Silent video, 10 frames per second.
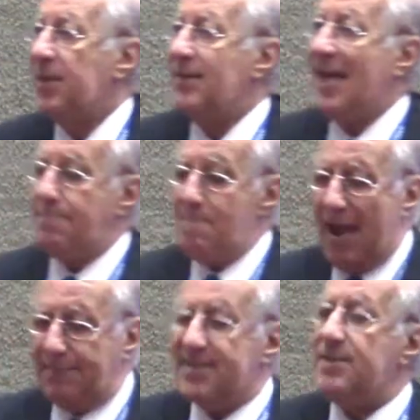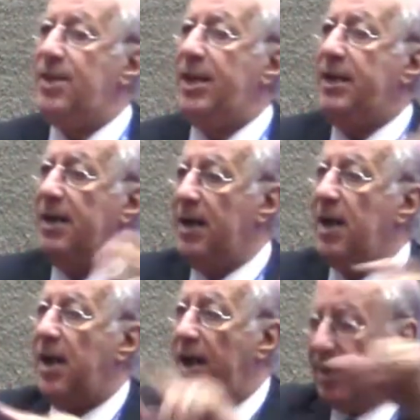that maps the
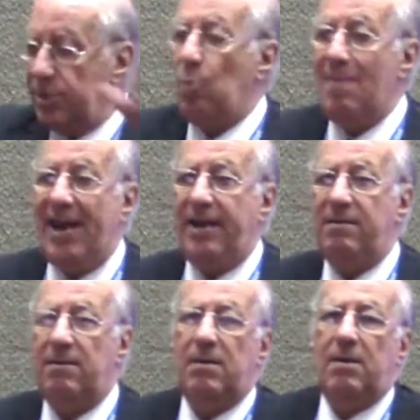domain.